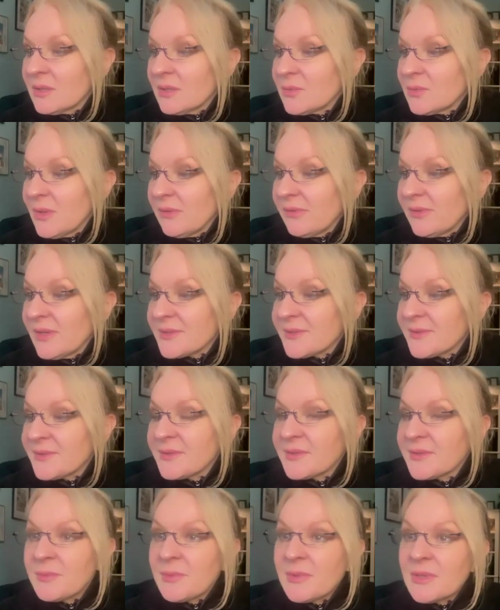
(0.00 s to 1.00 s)
12
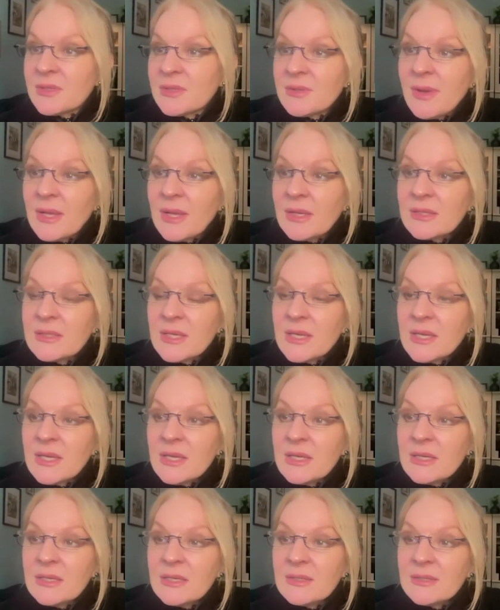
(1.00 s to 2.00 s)
Lessons in Spirituality,
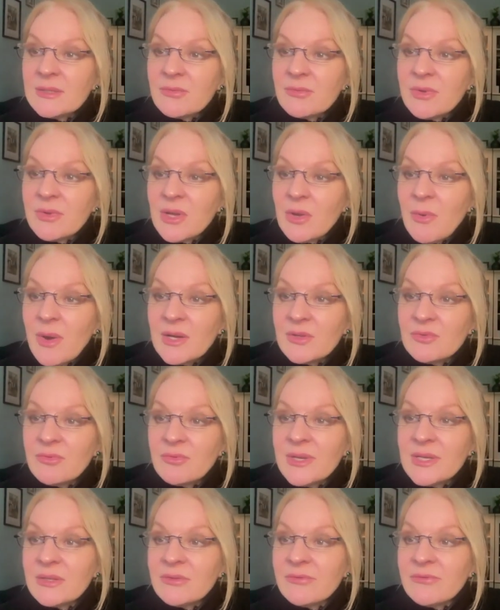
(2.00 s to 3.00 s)
is required
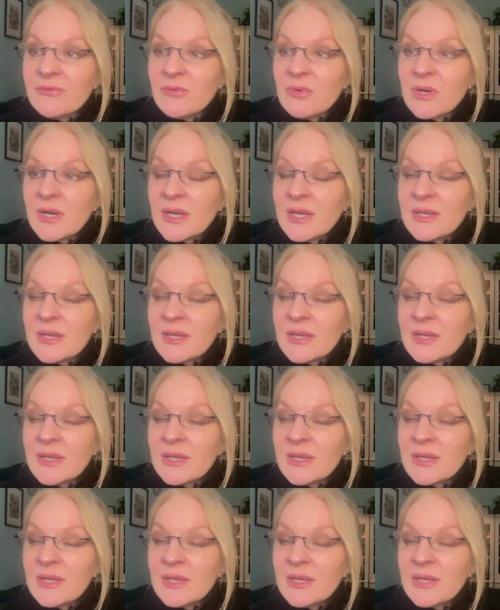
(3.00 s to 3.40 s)
reading for.